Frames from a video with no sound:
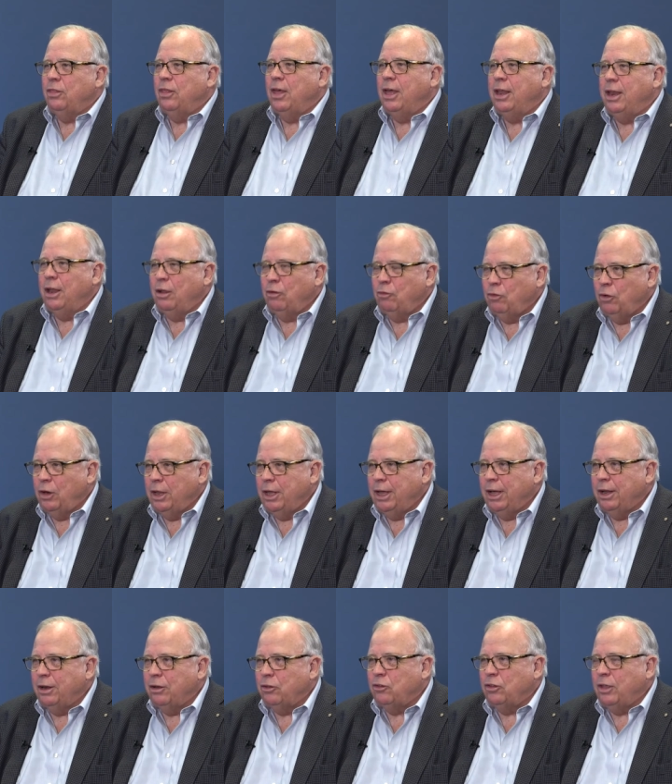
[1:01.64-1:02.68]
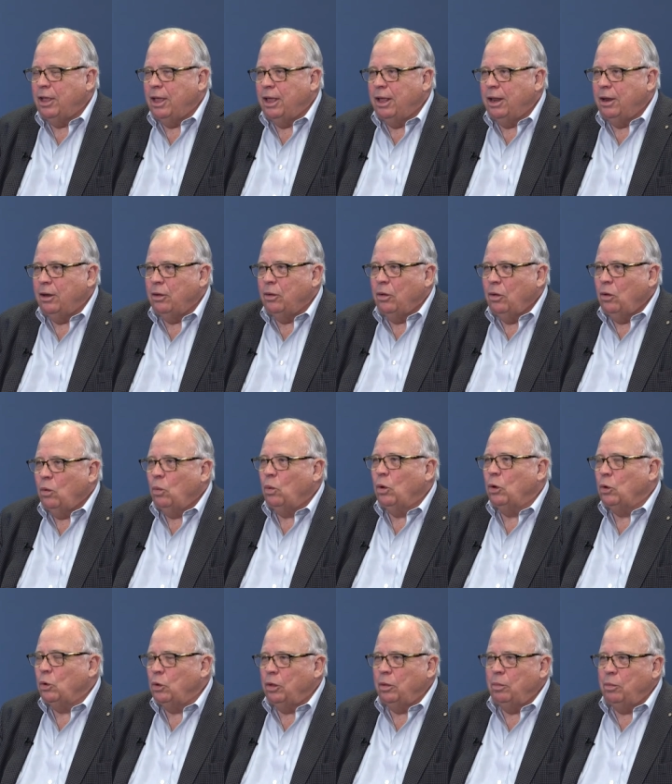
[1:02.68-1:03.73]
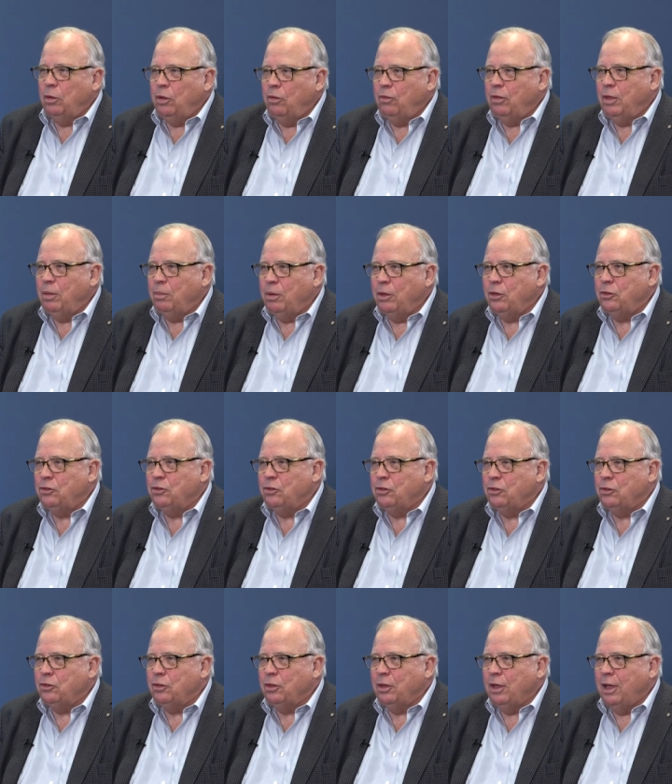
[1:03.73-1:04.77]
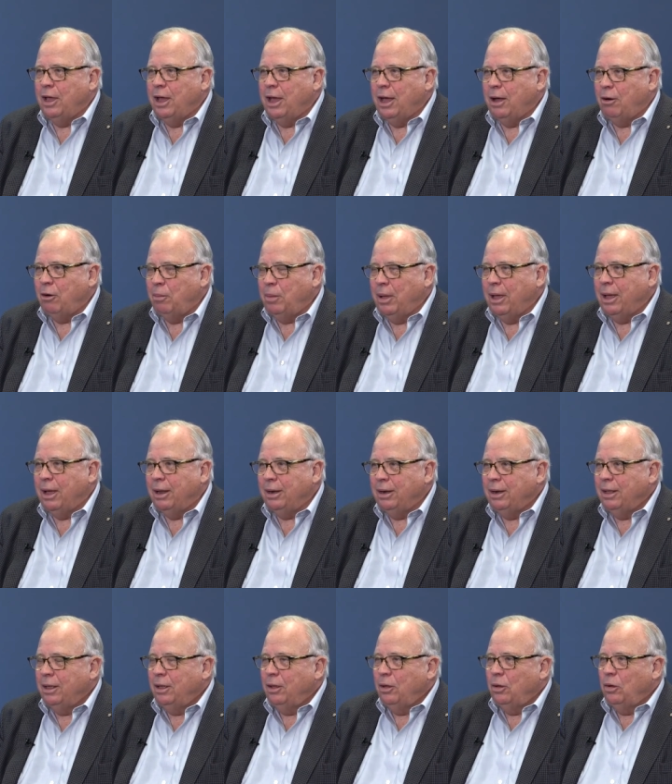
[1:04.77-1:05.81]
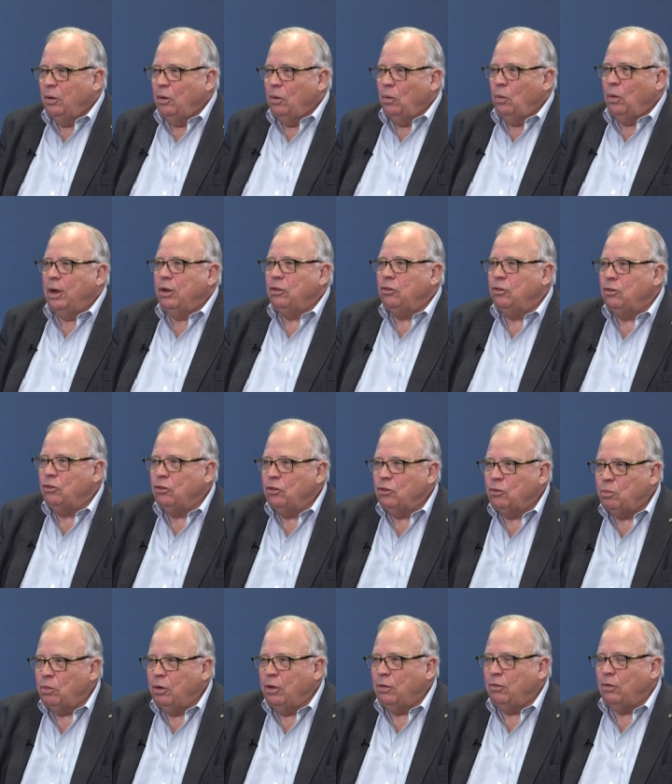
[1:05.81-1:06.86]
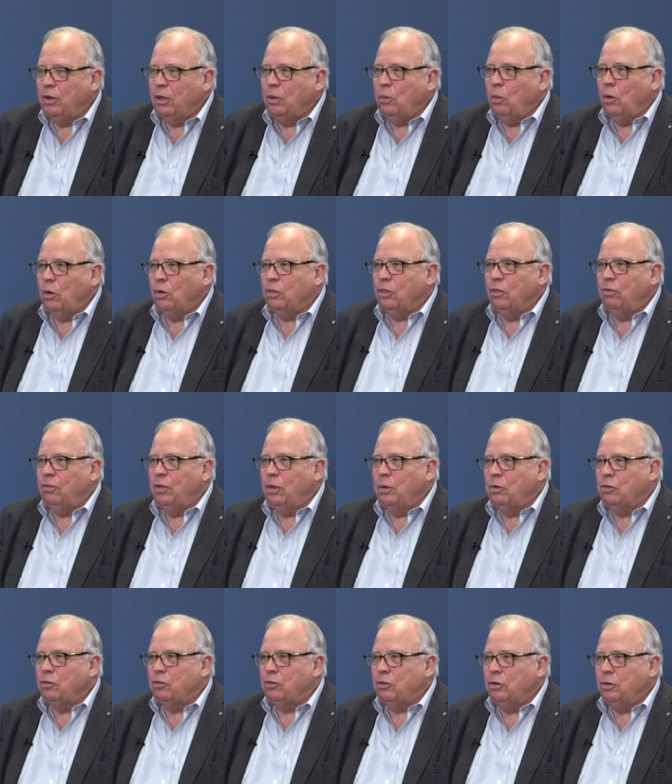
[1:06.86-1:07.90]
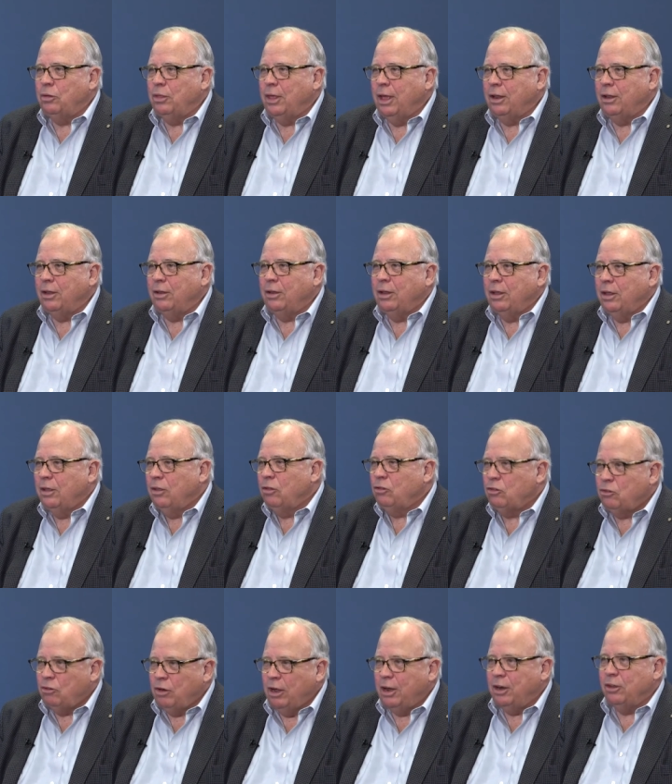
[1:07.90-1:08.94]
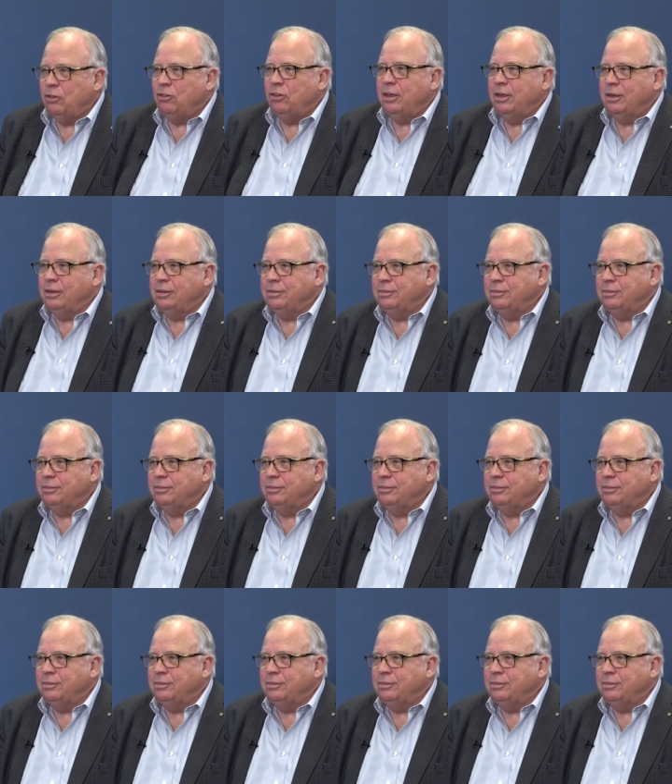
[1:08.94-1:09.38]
they don't fully understand what all the moving pieces are about. Why don't you just briefly walk the viewers through that strategy?